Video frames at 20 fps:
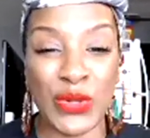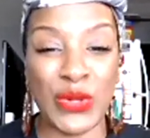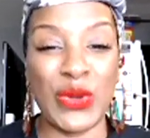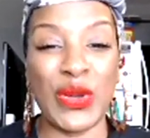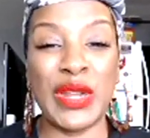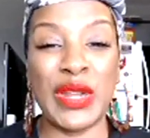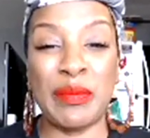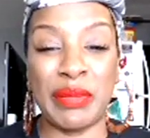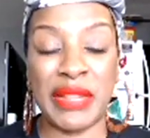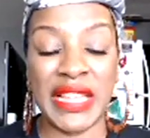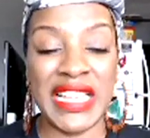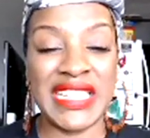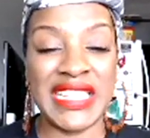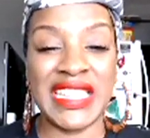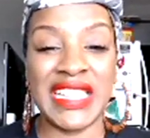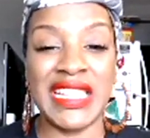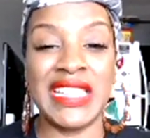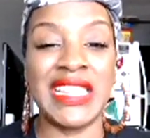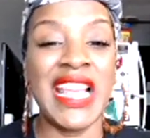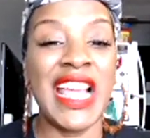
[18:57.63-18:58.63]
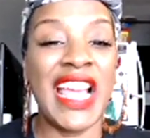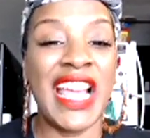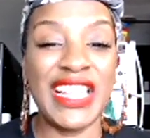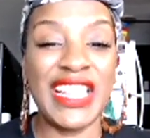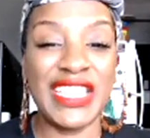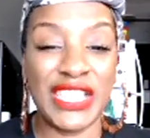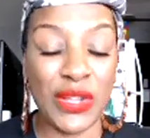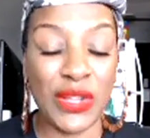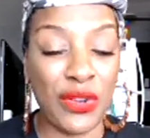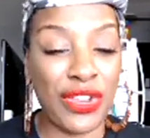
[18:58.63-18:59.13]
on in places.
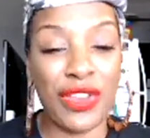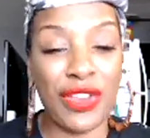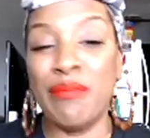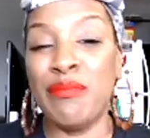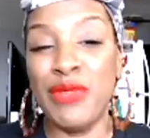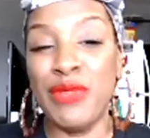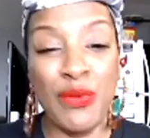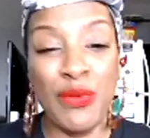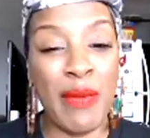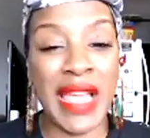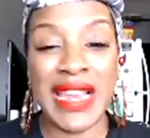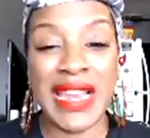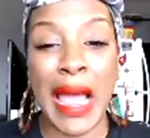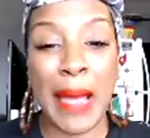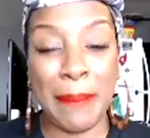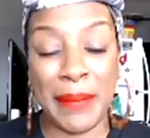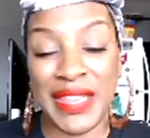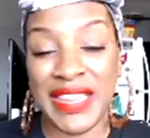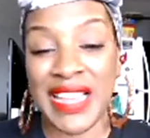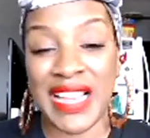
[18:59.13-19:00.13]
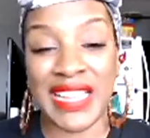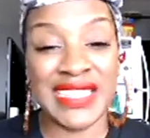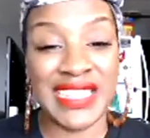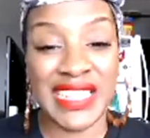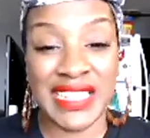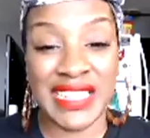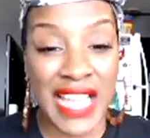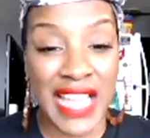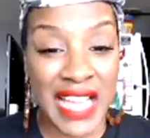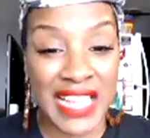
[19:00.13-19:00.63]
And so you may not be next
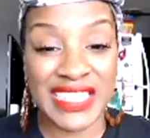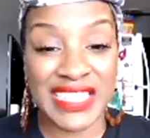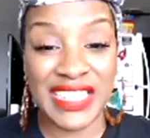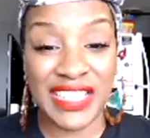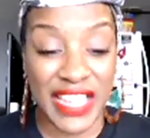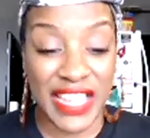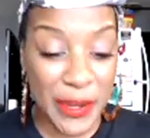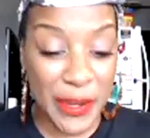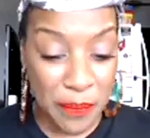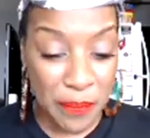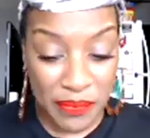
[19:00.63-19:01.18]
in line to get